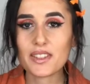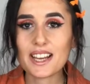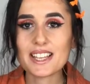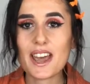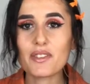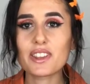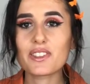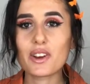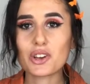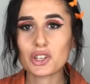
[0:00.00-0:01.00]
That is everything
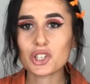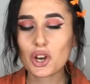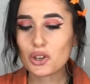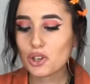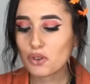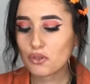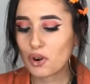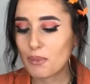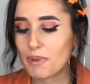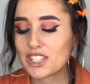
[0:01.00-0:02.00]
that I'm going to show you
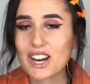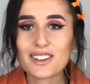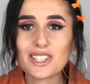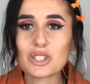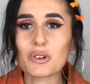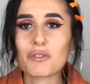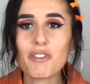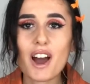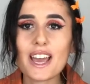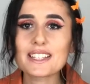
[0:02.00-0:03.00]
from my charity shop
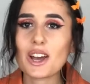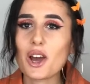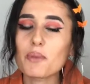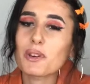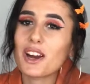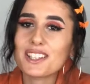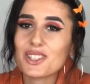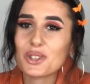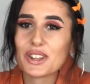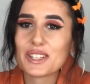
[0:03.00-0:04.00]
finds. I hope you guys
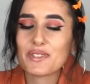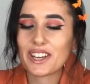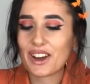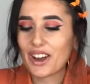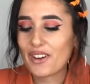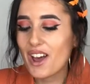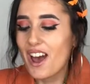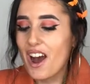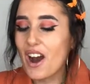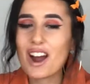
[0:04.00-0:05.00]
enjoyed this video.
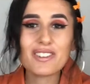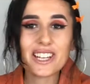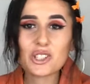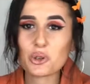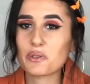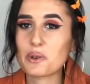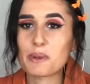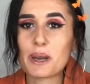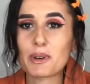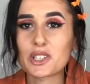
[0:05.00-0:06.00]
I really enjoyed
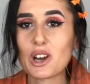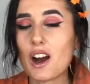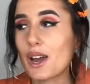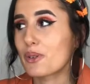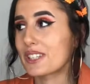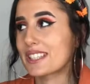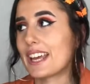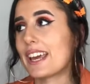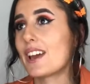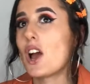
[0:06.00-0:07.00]
filming it because I
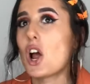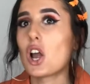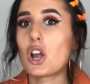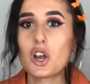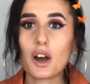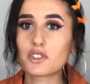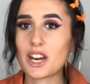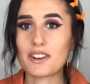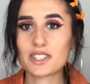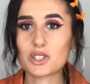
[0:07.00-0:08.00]
honestly love
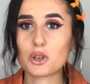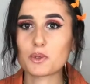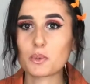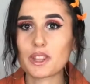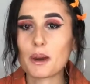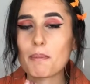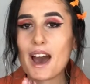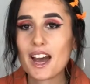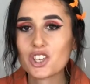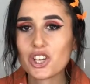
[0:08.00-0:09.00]
charity shops with a
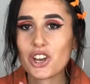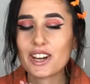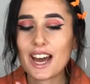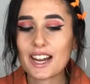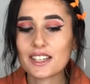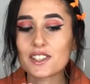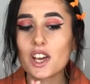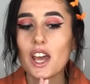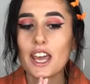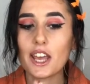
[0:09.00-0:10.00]
passion. And
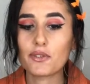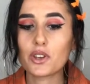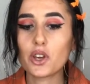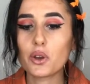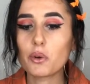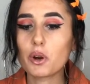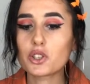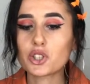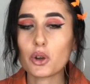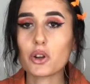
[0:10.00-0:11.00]
if you
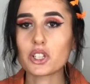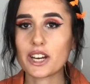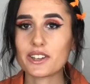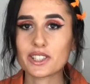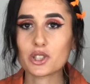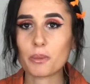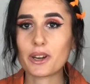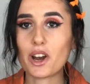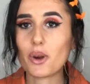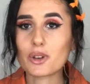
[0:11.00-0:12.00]
don't go charity
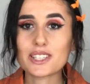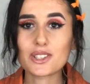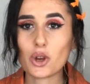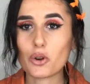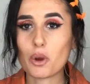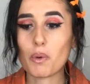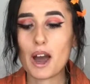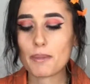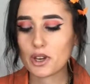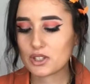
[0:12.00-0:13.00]
shopping, I honestly don't know
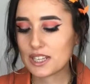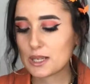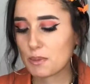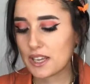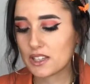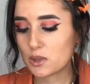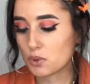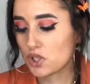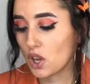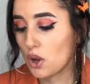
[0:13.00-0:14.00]
why, because these pieces
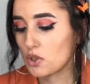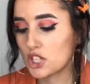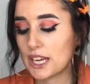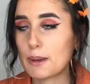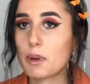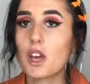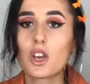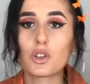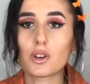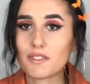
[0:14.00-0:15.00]
were so cheap.
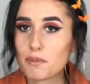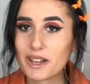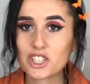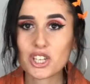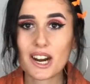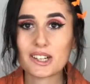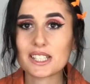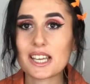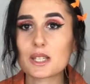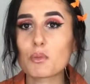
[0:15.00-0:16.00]
You're giving back to
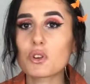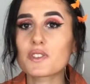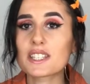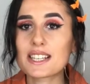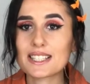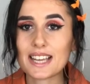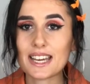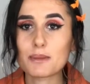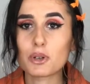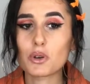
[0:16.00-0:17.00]
charity. It's more of a
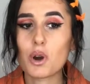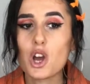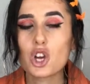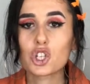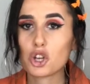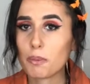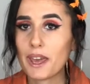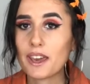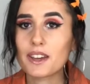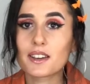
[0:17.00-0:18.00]
sustainable
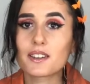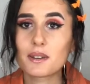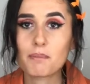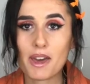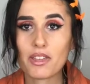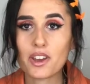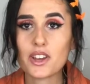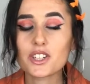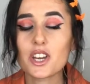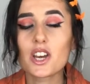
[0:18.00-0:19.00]
shopping
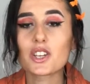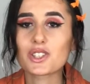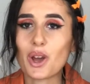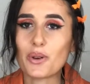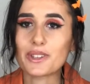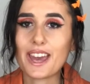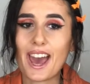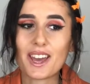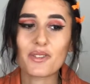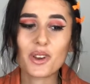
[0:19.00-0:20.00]
method. So
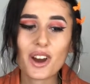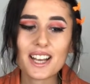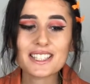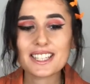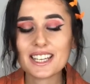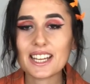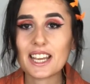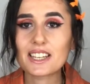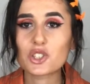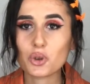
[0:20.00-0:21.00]
yeah, if you guys did
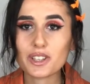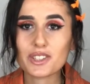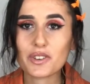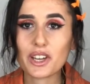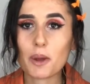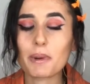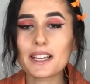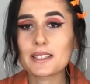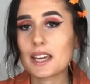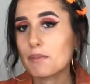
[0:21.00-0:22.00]
enjoy this video,
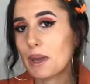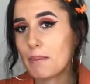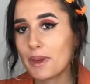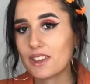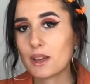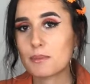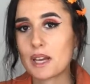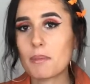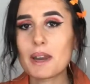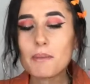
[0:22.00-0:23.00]
please give me a big thumbs
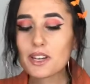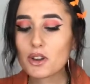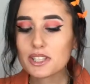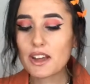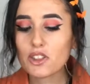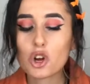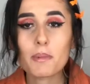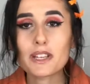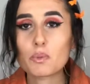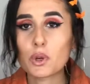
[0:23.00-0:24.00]
up. Let me know down in the
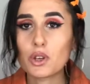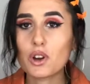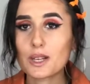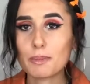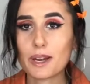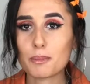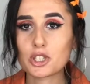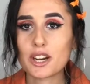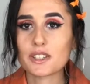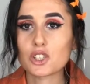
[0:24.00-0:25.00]
comments what you guys pick up in
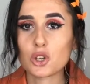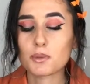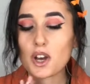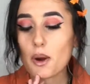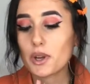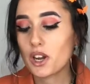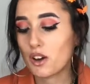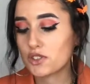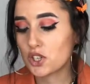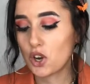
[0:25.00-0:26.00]
charity shops. I would
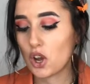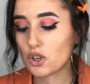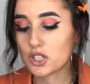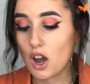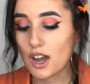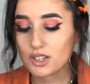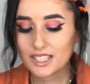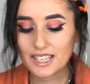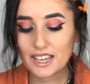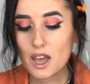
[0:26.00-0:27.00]
love to know, because I
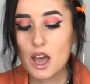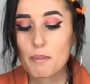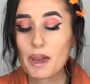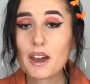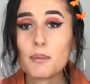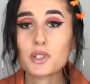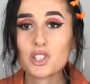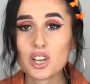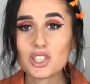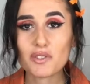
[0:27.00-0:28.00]
honestly pick up
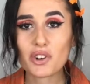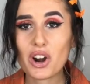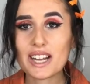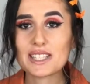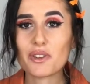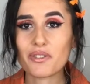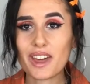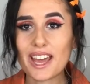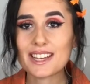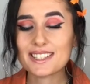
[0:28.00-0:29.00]
such a variety of
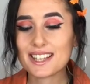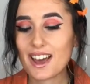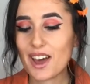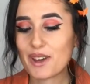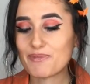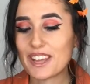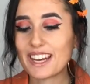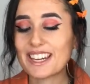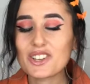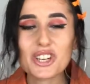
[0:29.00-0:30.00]
things, and
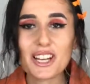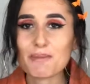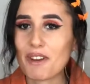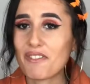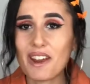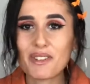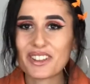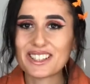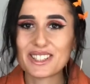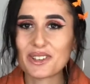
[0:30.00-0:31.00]
it literally is my favorite
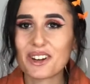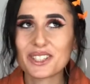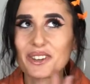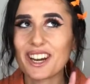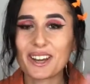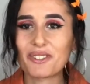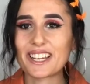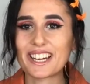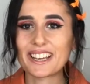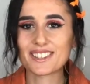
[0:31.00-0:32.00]
thing to do. I do it like
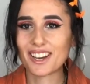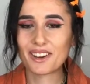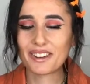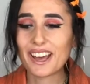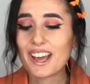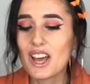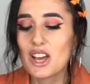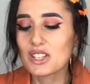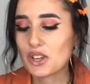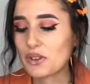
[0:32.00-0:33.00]
weekly because I love it.
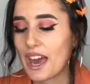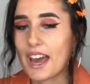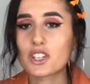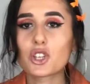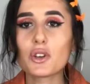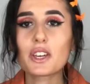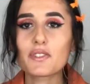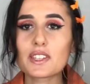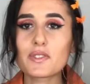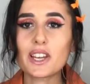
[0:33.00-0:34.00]
So yeah, do give
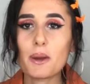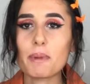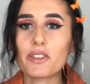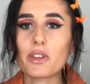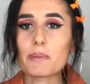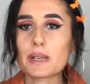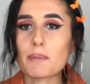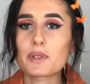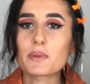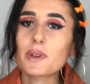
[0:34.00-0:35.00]
this video a big thumbs
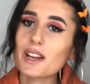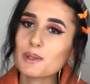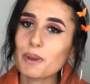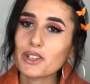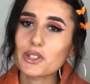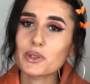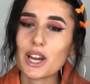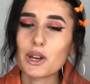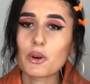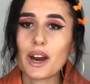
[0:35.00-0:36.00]
up, subscribe to my YouTube
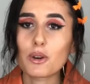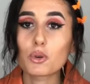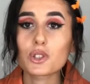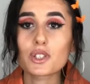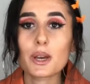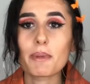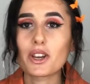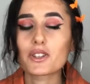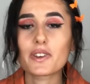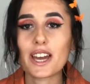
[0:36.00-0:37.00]
channel, and also turn my
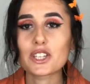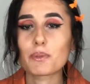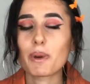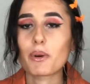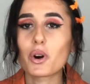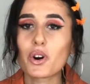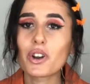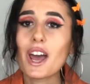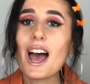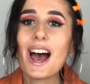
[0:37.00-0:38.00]
notification bell
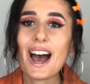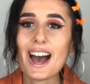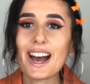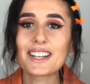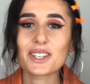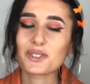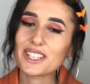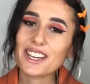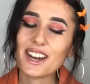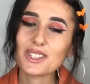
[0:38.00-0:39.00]
on, and I'll
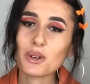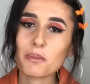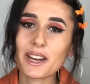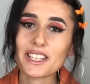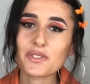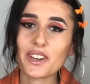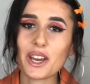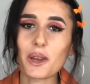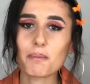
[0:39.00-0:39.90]
see you guys all in my next video.